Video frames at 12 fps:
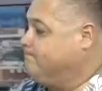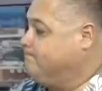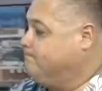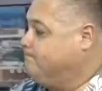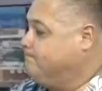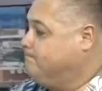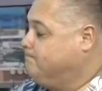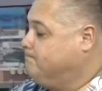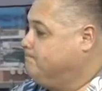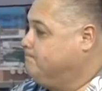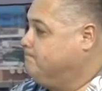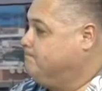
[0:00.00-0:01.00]

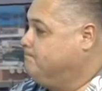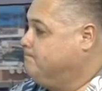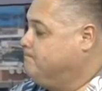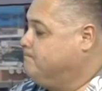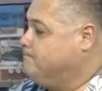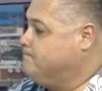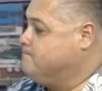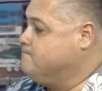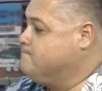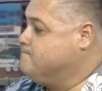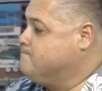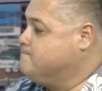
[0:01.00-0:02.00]

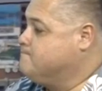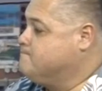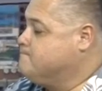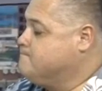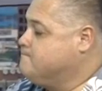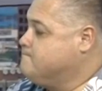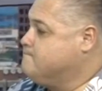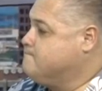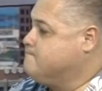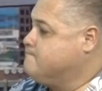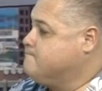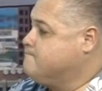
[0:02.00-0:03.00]

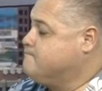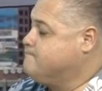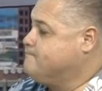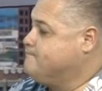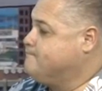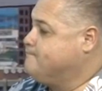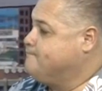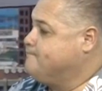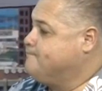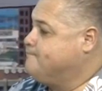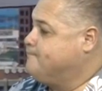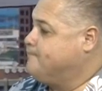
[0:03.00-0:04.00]

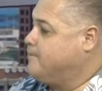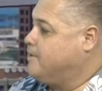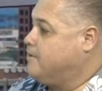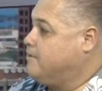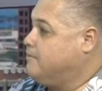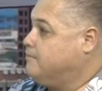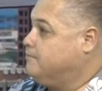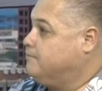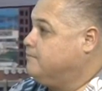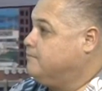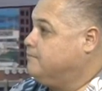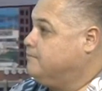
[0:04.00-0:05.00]

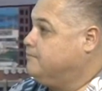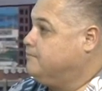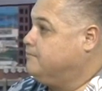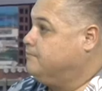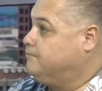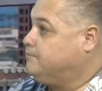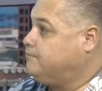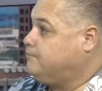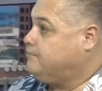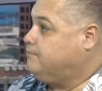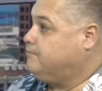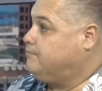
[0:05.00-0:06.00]

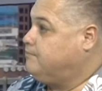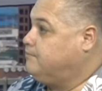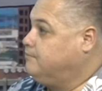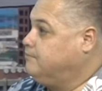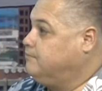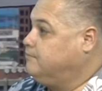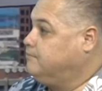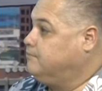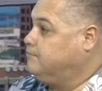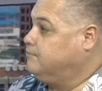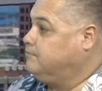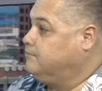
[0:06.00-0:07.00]

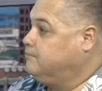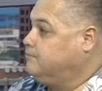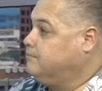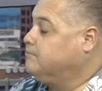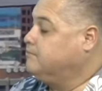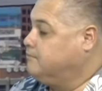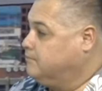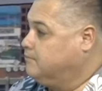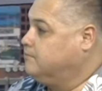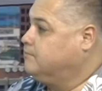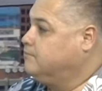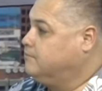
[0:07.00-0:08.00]
(not speaking)